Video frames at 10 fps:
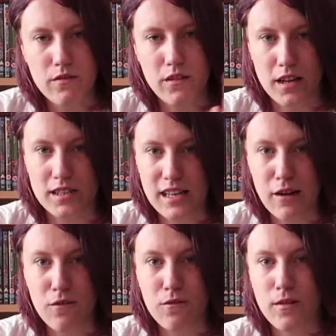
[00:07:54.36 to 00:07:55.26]
for
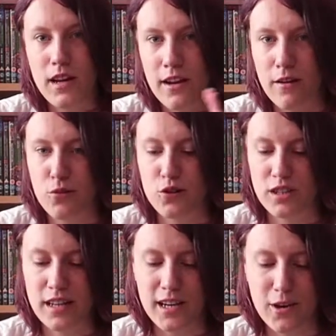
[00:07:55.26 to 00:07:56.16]
herself, we ended up
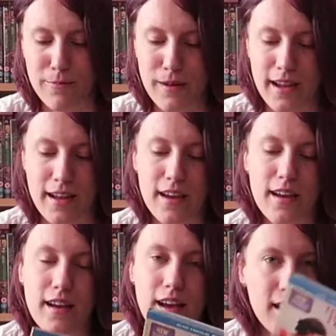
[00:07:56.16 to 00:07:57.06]
watching that copy,
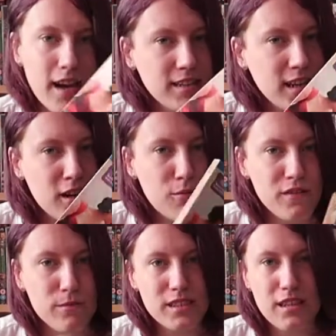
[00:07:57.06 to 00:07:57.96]
and I had to get a
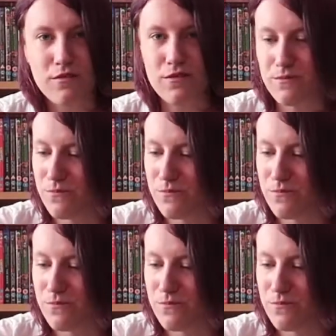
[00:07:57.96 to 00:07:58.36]
copy for myself.